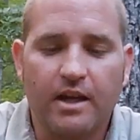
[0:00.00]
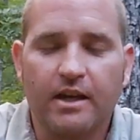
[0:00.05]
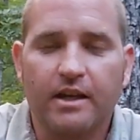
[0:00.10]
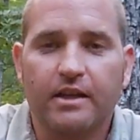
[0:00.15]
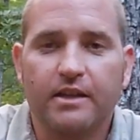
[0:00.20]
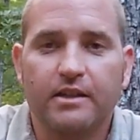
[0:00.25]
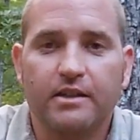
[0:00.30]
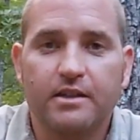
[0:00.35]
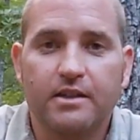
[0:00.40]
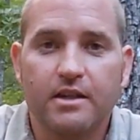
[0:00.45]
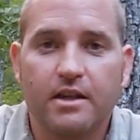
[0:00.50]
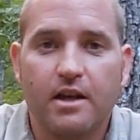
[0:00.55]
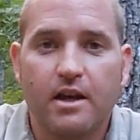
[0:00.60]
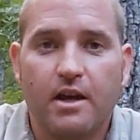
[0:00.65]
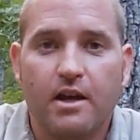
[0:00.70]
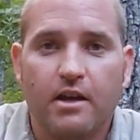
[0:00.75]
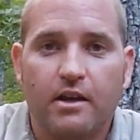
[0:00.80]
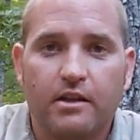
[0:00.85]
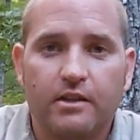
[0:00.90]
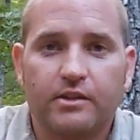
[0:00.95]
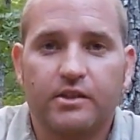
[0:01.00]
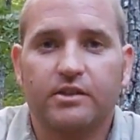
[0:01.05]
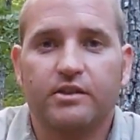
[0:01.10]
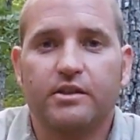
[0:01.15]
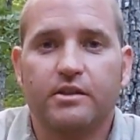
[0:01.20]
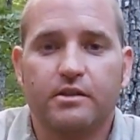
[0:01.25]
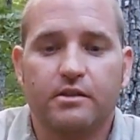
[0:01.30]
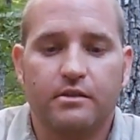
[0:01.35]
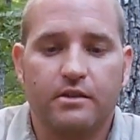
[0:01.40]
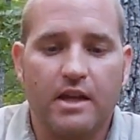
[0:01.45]
and this is
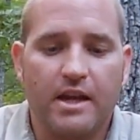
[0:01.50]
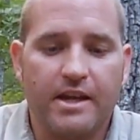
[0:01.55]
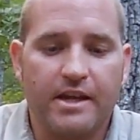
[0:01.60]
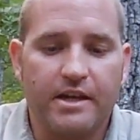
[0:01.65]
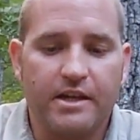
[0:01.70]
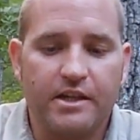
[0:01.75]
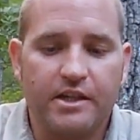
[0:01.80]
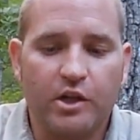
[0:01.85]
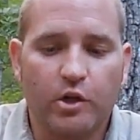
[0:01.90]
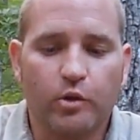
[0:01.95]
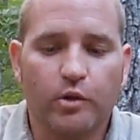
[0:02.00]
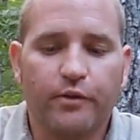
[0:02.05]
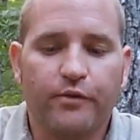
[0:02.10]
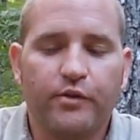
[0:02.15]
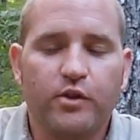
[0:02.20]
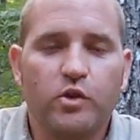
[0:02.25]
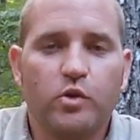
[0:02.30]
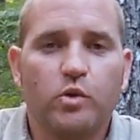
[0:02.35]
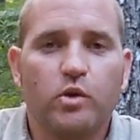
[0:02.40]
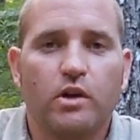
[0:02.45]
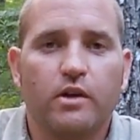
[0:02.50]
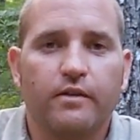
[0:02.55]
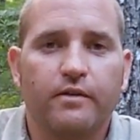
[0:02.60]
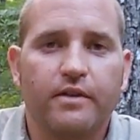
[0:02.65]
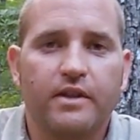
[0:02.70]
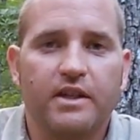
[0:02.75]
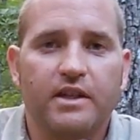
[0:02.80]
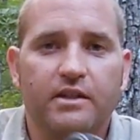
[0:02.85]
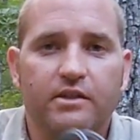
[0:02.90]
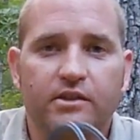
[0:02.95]
a gear review of
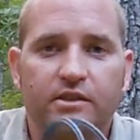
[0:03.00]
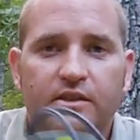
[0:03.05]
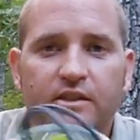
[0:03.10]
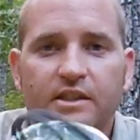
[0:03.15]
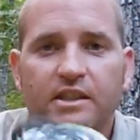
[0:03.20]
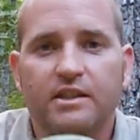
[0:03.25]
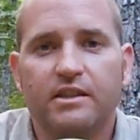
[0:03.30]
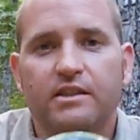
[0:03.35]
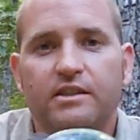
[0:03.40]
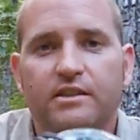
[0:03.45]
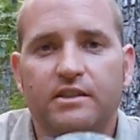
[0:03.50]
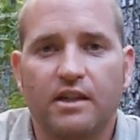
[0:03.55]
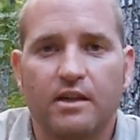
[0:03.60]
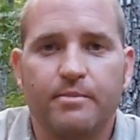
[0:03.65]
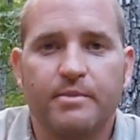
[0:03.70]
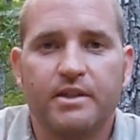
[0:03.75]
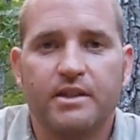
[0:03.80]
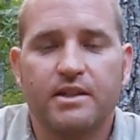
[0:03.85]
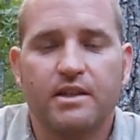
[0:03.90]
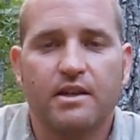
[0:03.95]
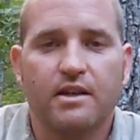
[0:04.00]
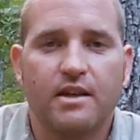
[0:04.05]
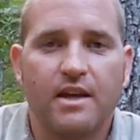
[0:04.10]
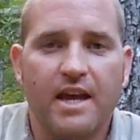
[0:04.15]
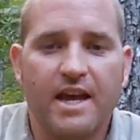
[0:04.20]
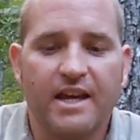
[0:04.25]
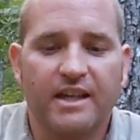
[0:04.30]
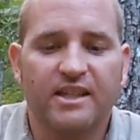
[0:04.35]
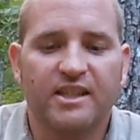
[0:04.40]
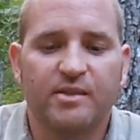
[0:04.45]
the Sea to Summit
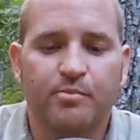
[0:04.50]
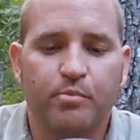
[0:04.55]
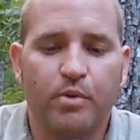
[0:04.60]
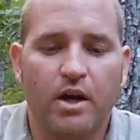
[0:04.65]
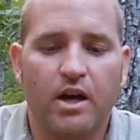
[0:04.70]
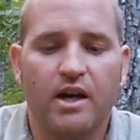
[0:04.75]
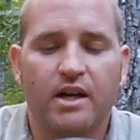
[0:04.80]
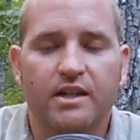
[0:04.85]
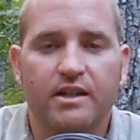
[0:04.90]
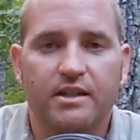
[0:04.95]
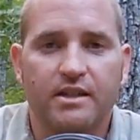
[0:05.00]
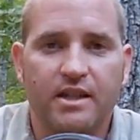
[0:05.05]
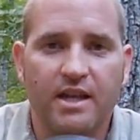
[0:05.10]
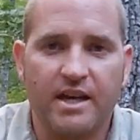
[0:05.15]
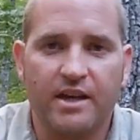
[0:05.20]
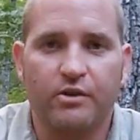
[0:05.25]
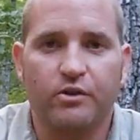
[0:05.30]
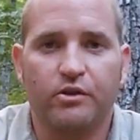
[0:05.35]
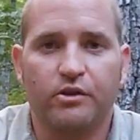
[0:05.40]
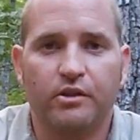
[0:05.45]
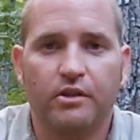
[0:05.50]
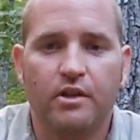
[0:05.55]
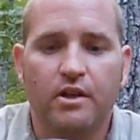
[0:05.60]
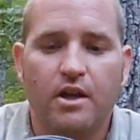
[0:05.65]
X-Pot Kettle.